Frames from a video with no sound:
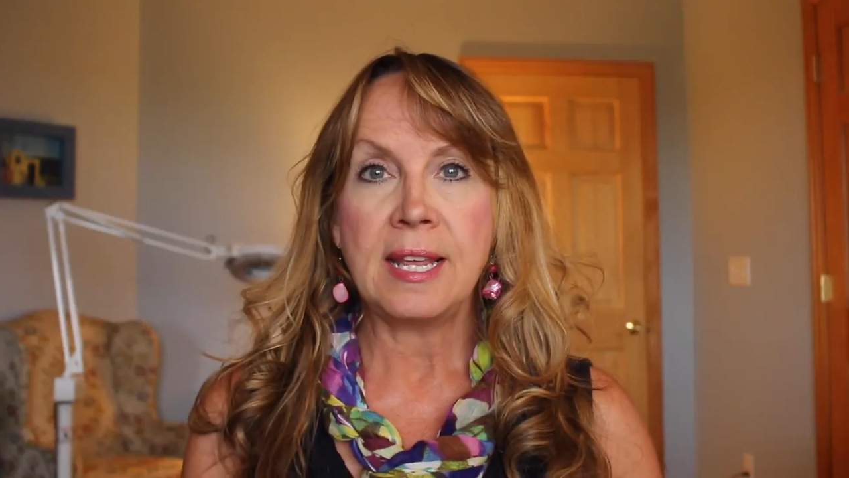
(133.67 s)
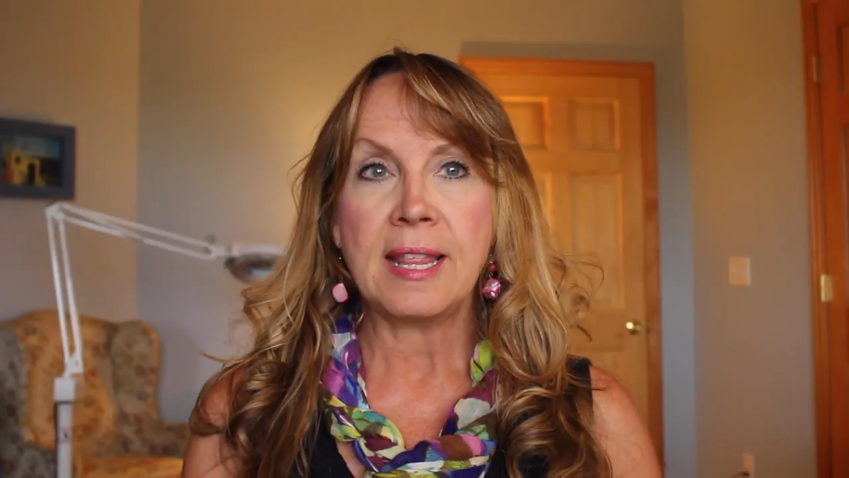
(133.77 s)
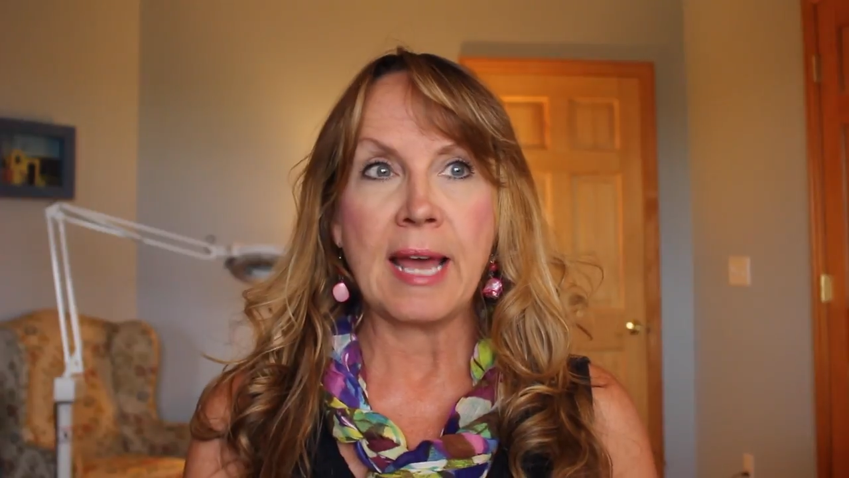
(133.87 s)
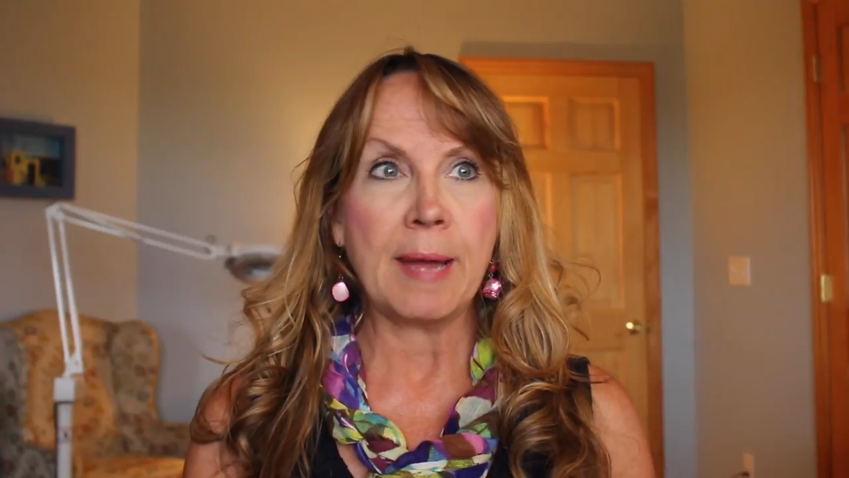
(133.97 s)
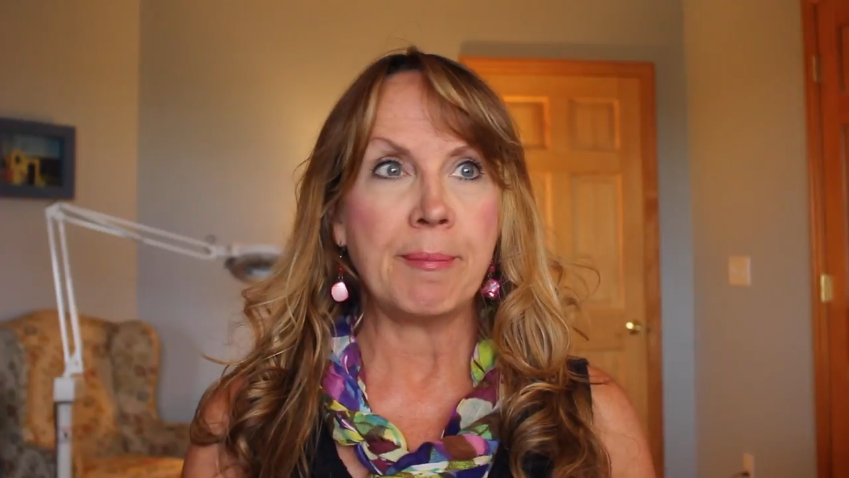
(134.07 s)

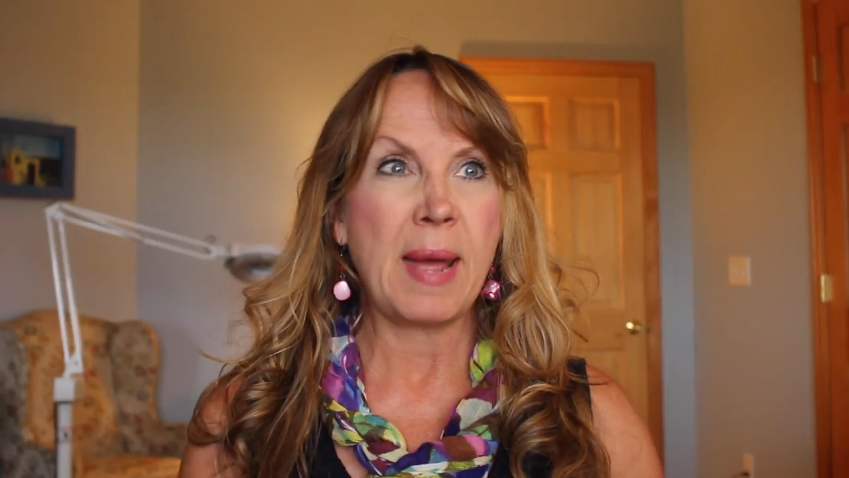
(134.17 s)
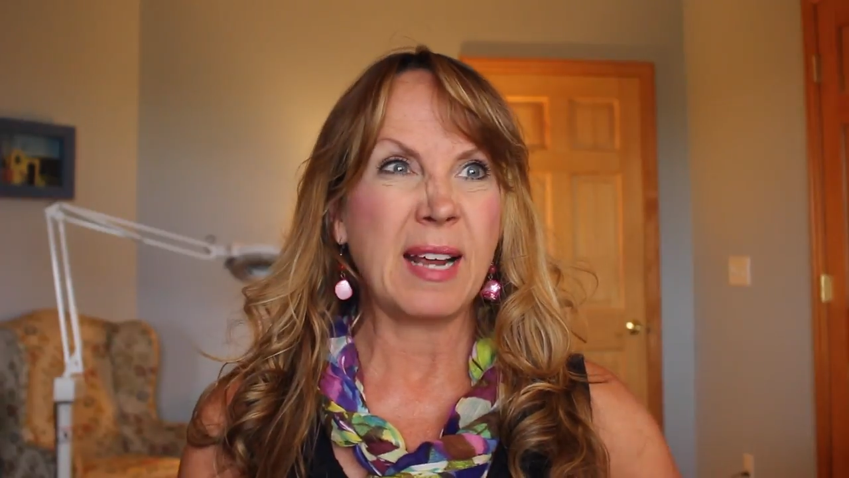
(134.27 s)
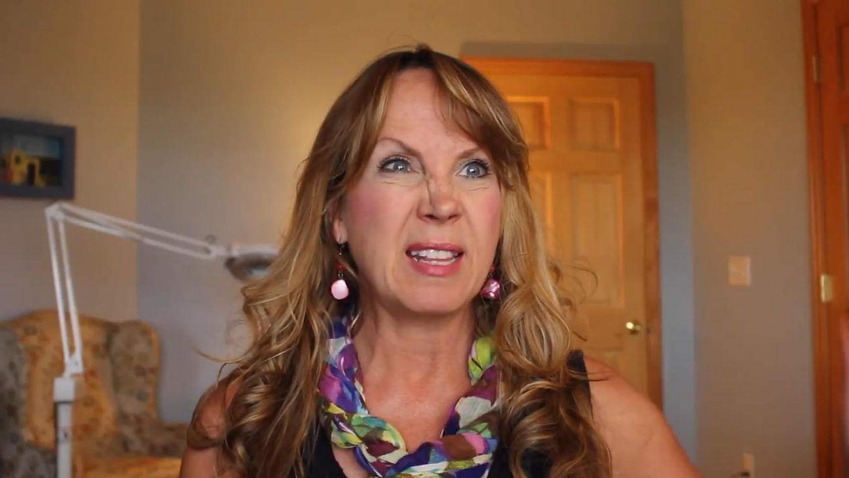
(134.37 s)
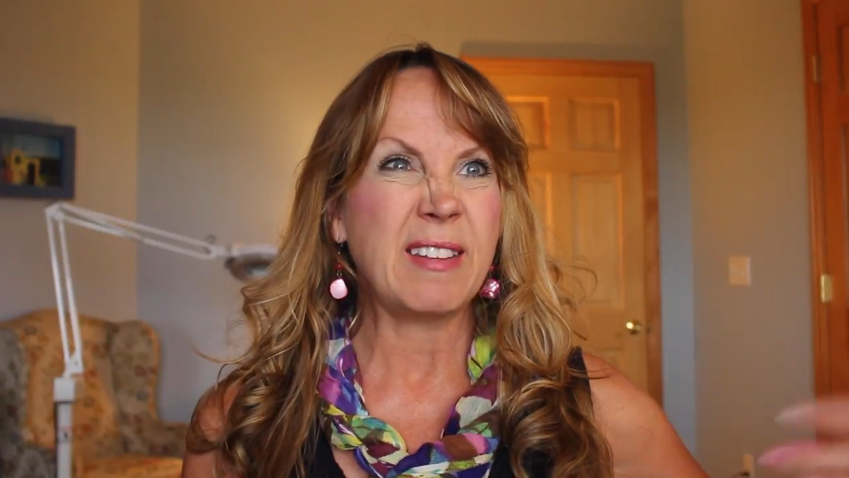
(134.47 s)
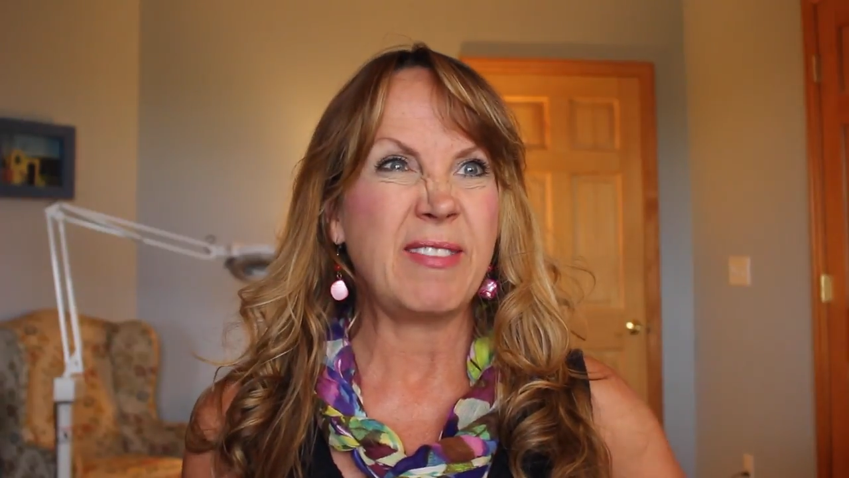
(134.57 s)
that
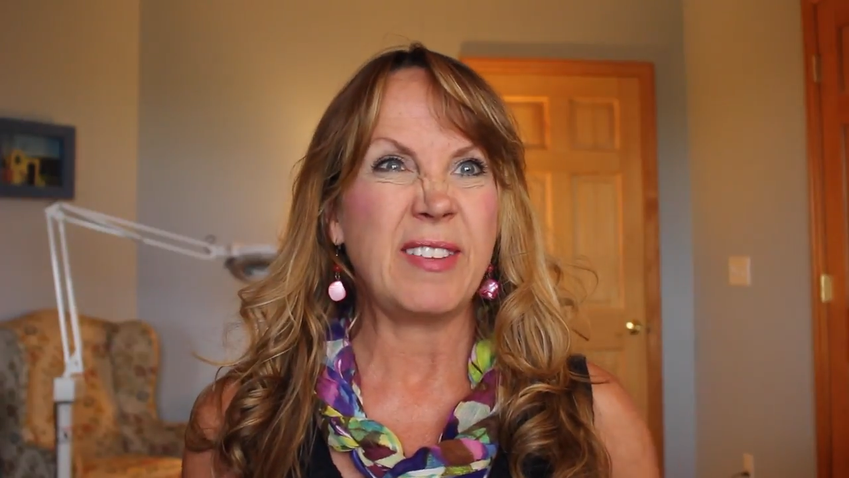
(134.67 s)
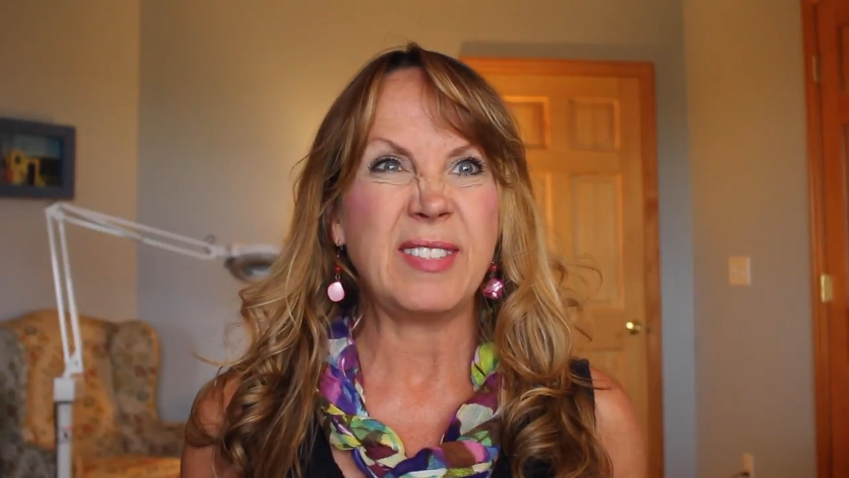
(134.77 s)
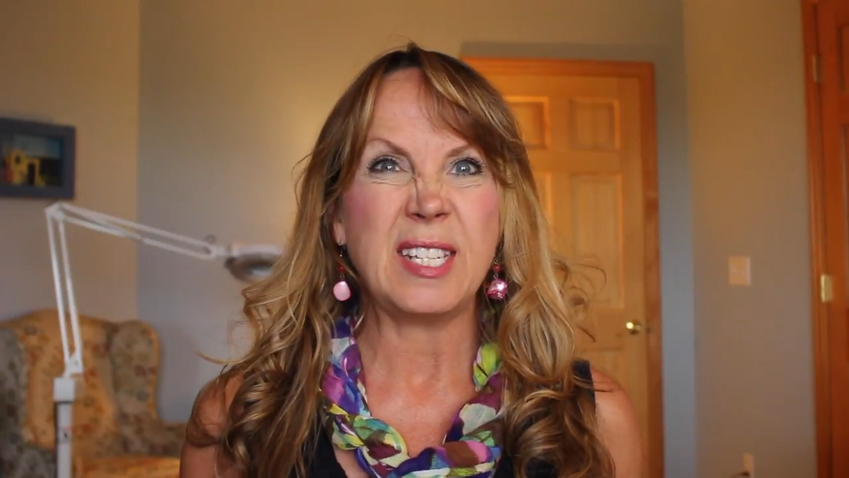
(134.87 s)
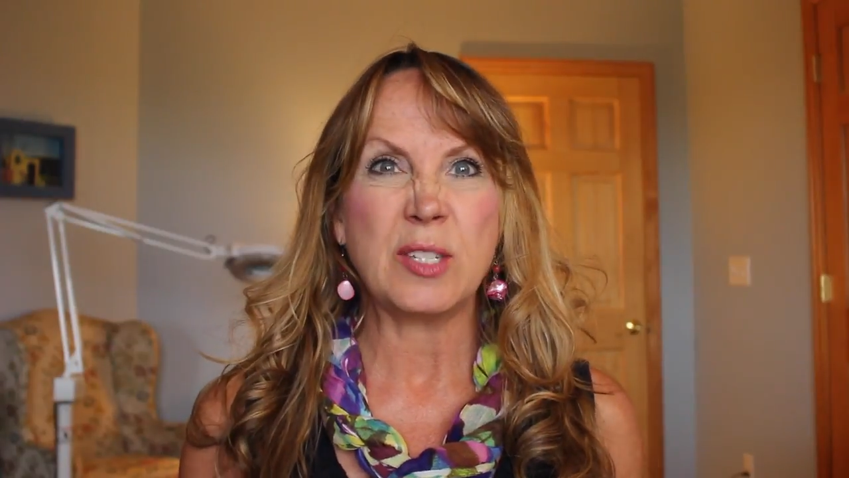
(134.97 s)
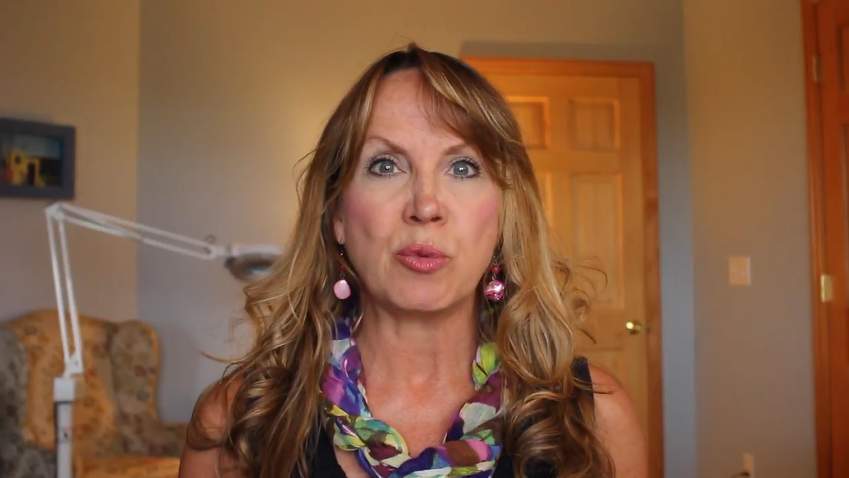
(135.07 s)
back in the
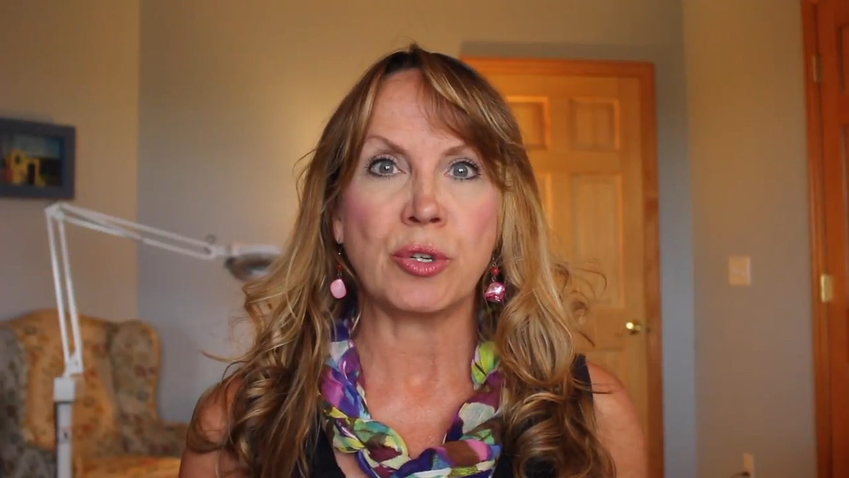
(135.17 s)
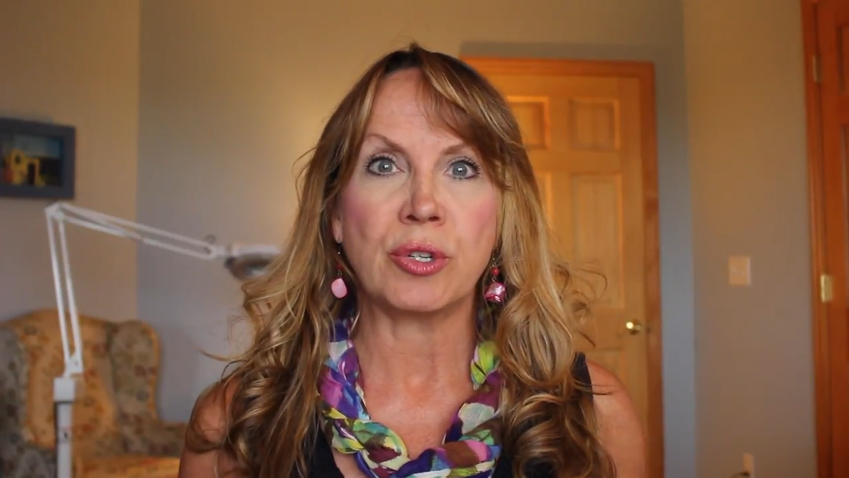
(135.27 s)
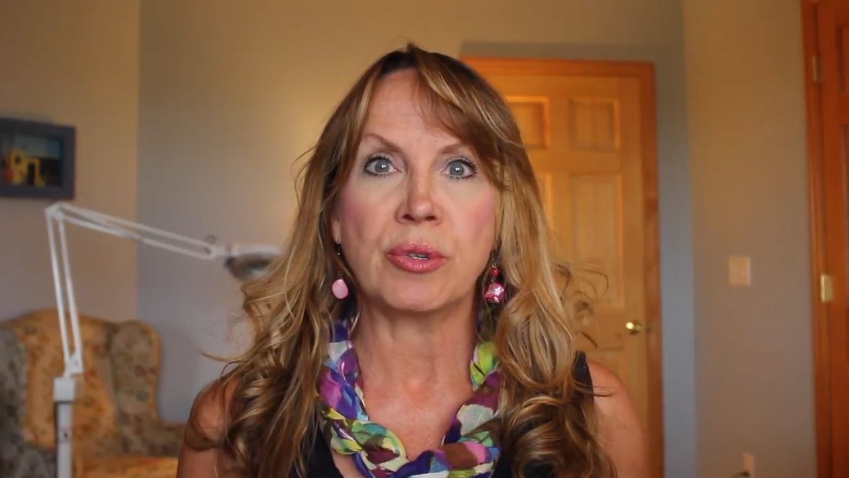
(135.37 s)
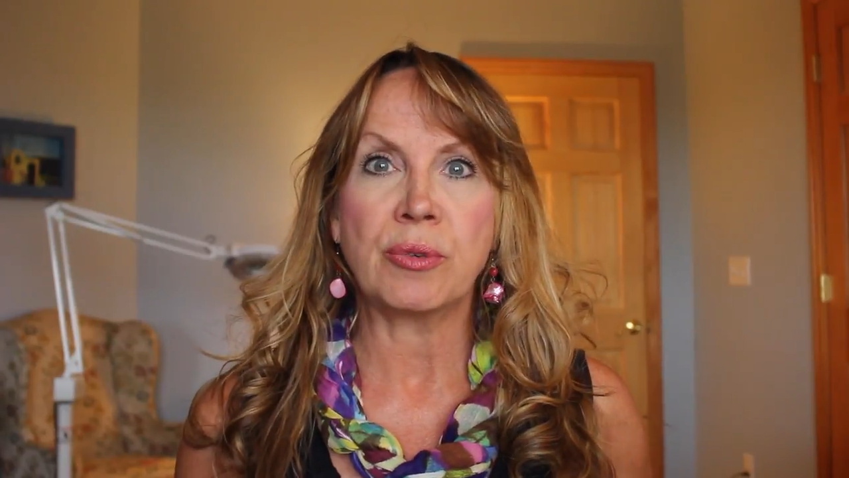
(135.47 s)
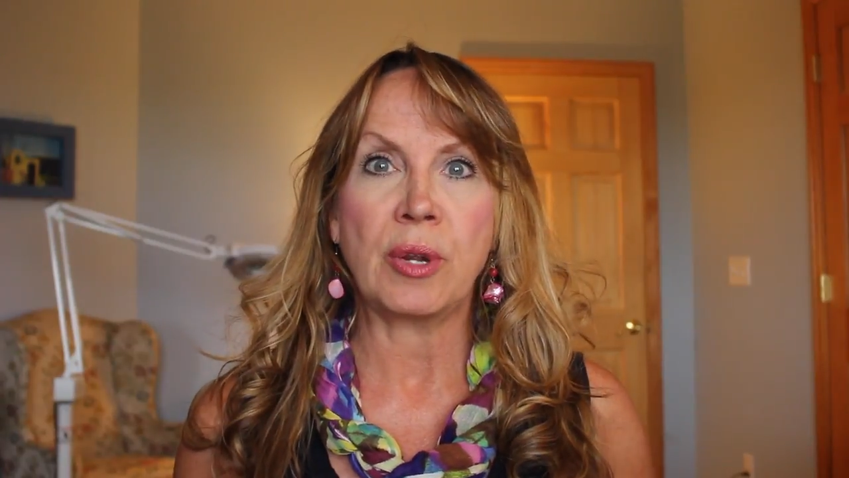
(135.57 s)
50s
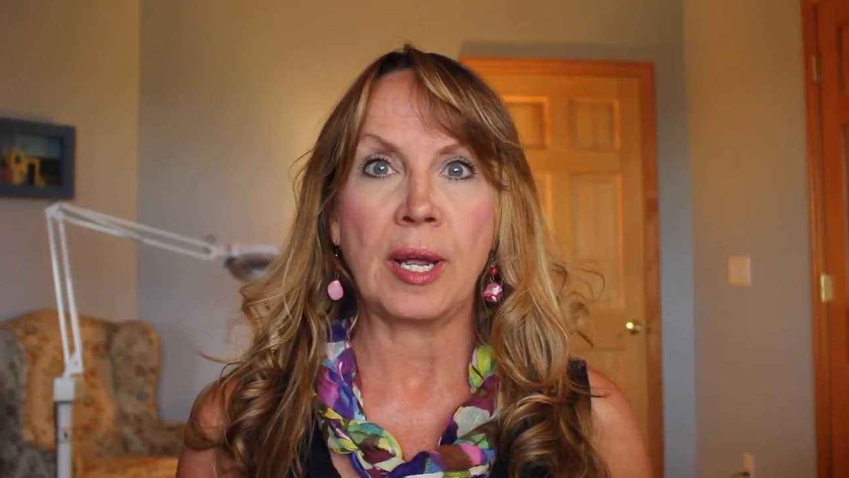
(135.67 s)
were